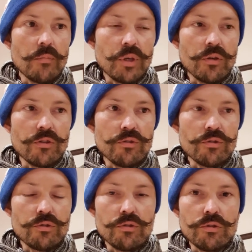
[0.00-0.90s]
because
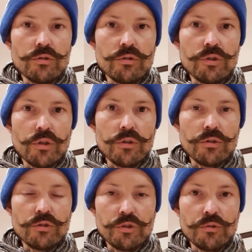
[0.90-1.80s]
you
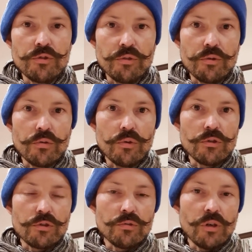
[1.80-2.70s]
choose who you
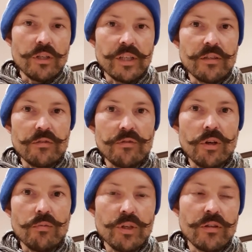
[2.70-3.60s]
want to
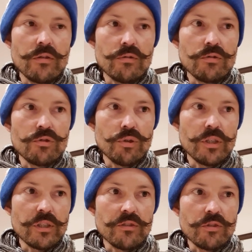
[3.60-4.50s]
identify with, and you're
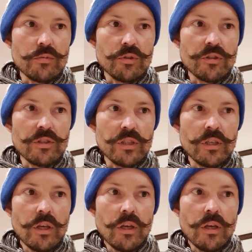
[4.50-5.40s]
joining this
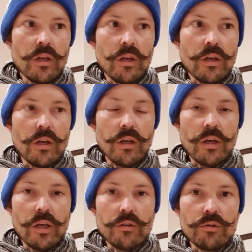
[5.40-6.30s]
community,
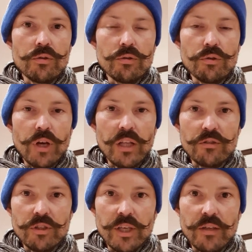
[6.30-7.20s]
and you're held
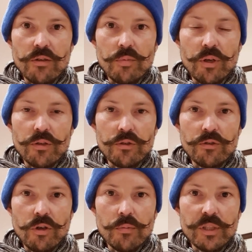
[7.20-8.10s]
together by those
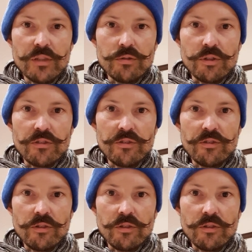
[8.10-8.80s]
common interests,